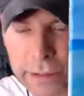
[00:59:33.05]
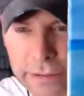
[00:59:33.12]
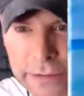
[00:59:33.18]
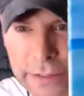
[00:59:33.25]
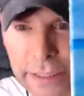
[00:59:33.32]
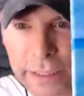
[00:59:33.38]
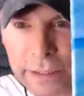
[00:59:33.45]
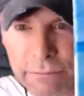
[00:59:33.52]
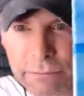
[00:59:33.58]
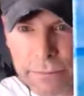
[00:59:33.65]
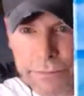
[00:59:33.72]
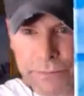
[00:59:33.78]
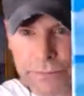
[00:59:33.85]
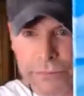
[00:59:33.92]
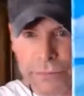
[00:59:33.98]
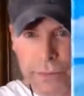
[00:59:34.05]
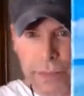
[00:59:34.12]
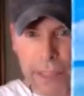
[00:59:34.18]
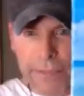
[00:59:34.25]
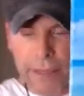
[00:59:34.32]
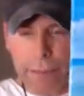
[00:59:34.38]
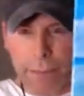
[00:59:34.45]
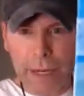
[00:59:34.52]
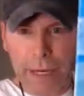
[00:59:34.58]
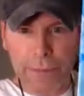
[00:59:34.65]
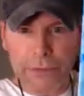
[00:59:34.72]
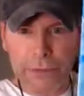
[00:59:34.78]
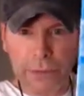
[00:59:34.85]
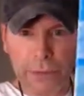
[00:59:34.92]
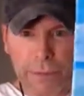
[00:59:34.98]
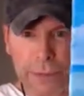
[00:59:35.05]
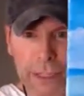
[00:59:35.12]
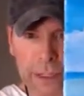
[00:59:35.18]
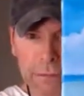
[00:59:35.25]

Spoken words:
See how that pops a little bit?